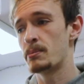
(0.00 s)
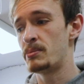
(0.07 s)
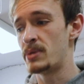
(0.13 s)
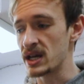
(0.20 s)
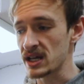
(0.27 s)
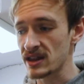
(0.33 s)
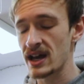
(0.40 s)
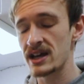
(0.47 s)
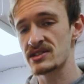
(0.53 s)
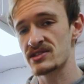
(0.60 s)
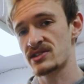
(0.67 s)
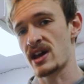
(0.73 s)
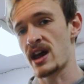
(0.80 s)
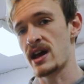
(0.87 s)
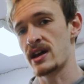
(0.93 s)
pick that
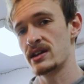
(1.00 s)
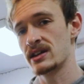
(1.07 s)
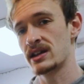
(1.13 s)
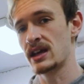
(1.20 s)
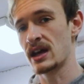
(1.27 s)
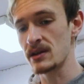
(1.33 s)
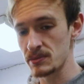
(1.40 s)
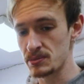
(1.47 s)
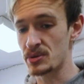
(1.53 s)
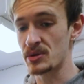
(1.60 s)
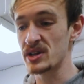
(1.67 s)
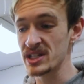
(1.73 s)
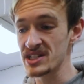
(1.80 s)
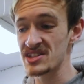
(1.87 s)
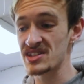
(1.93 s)
set, get a
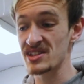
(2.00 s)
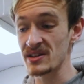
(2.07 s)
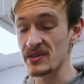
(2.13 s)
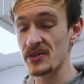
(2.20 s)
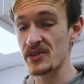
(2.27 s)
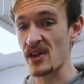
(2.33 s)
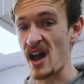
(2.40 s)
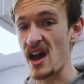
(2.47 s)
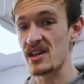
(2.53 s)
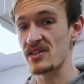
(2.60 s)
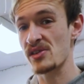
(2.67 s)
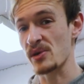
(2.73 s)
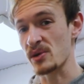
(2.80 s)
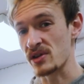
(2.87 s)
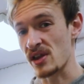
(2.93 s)
pretty stiff set
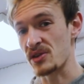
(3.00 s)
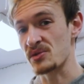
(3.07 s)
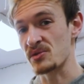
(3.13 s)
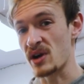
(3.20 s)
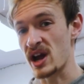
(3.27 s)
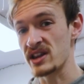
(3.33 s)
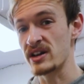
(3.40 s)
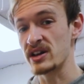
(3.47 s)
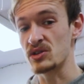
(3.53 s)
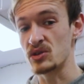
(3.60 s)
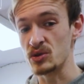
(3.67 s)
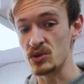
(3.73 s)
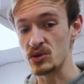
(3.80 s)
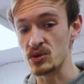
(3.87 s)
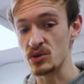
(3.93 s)
so it doesn't ride like
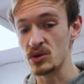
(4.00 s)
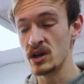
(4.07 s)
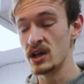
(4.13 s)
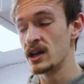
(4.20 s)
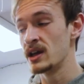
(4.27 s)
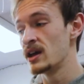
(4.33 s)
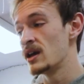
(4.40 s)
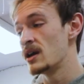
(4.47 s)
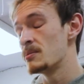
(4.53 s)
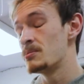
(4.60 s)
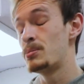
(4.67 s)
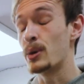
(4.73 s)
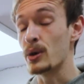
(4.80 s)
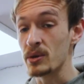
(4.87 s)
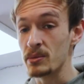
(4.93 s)
doo-doo,
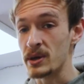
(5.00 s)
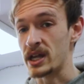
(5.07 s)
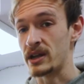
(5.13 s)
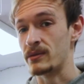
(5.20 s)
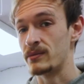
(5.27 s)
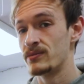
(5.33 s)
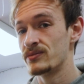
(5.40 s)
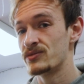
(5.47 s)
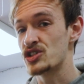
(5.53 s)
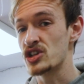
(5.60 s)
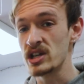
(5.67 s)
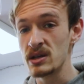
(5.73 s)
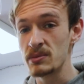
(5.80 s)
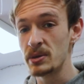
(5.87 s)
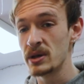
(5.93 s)
put them in.
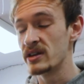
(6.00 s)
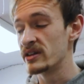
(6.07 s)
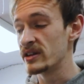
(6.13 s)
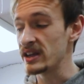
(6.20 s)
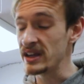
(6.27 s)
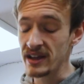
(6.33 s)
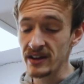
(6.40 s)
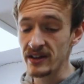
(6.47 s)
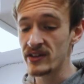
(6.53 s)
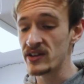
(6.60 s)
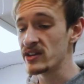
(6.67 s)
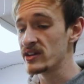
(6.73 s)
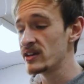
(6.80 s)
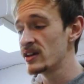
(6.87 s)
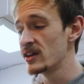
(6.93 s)
Cheap,
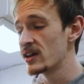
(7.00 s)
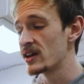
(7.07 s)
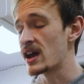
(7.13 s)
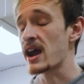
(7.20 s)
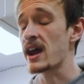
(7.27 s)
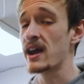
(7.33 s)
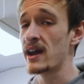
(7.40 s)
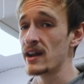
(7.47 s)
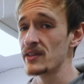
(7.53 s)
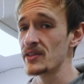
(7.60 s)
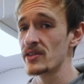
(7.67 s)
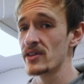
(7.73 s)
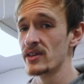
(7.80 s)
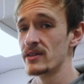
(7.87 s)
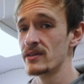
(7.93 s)
easy,
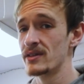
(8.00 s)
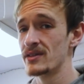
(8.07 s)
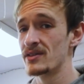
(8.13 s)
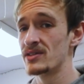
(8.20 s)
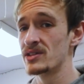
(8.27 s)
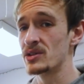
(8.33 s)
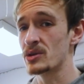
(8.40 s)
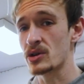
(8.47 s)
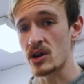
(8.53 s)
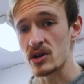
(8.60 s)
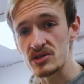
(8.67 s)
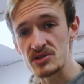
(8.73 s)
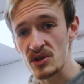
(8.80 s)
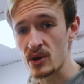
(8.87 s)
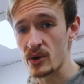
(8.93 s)
and your
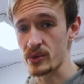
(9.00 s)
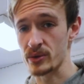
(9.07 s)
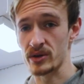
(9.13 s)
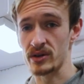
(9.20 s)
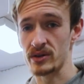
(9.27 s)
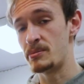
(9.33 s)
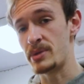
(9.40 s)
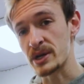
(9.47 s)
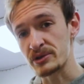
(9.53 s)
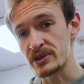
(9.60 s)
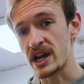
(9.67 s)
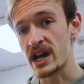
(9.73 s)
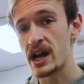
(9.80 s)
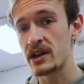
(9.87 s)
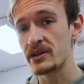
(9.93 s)
car's lowered. Better
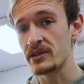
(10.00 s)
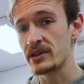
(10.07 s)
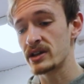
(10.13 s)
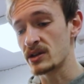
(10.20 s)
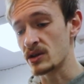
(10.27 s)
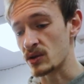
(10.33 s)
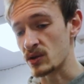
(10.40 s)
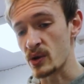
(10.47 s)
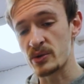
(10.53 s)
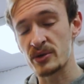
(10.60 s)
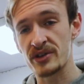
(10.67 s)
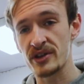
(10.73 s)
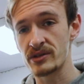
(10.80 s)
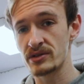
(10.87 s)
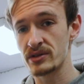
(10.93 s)
handling, lower
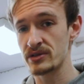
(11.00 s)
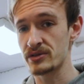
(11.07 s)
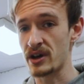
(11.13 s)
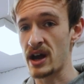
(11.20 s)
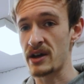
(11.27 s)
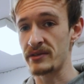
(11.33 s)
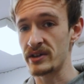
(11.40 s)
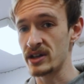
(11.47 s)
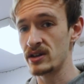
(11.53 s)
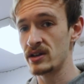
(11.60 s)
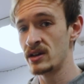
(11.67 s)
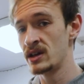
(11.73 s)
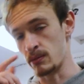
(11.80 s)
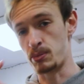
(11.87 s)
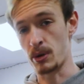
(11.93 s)
center of gravity,
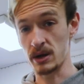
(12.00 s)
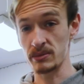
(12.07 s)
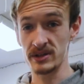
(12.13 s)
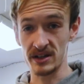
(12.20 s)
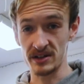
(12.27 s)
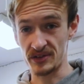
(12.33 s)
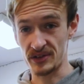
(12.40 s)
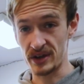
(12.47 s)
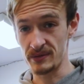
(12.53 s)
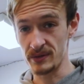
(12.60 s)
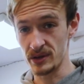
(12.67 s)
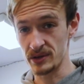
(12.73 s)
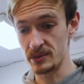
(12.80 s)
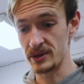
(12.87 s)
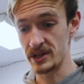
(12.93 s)
probably gonna save a
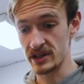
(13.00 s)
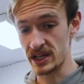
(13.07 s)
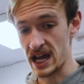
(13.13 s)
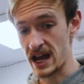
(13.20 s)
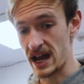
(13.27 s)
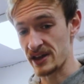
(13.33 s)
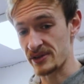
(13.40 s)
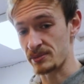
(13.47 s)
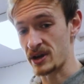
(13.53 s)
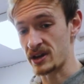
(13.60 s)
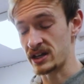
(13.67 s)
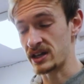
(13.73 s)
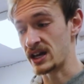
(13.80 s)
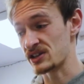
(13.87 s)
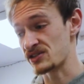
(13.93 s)
little bit of gas
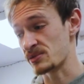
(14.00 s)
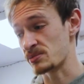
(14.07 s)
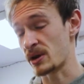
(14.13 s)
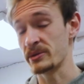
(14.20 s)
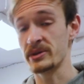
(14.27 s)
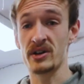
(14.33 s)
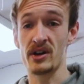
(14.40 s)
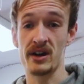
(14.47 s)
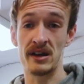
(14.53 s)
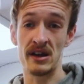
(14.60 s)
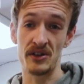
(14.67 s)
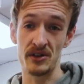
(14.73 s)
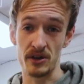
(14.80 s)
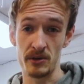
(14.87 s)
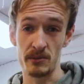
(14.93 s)
money. Actually, probably not,
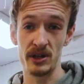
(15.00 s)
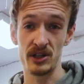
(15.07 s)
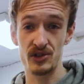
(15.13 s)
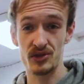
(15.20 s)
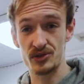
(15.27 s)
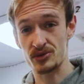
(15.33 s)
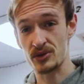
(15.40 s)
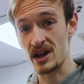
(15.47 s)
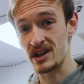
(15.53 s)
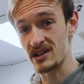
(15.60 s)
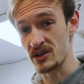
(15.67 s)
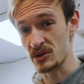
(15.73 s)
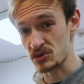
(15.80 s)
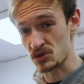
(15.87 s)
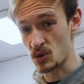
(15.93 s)
because you're gonna be shredding
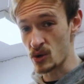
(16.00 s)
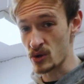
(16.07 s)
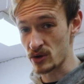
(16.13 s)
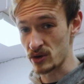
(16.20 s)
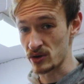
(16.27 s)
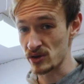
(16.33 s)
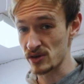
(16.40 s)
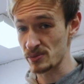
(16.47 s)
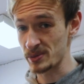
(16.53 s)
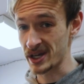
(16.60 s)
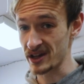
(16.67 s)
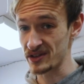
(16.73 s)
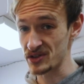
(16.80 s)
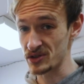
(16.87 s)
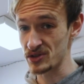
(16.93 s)
those corners
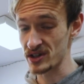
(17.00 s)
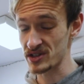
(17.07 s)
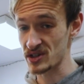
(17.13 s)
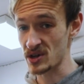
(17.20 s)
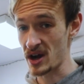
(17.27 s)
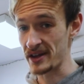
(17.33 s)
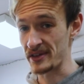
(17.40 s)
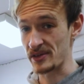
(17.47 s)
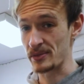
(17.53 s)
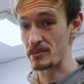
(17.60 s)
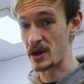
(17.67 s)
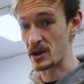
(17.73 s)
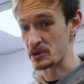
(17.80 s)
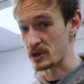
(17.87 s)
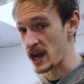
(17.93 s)
because you just got some
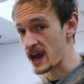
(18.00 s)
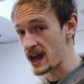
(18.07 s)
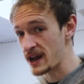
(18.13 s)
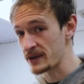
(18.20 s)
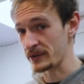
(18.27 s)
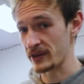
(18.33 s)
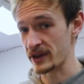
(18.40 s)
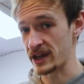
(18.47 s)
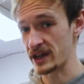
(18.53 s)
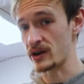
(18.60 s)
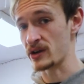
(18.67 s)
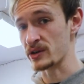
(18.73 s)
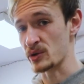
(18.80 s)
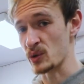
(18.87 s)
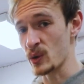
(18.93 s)
better handling
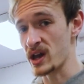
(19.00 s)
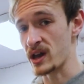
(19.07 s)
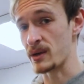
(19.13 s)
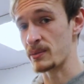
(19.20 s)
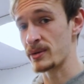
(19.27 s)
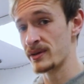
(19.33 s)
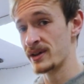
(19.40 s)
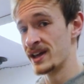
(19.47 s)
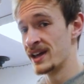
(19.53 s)
on your whip.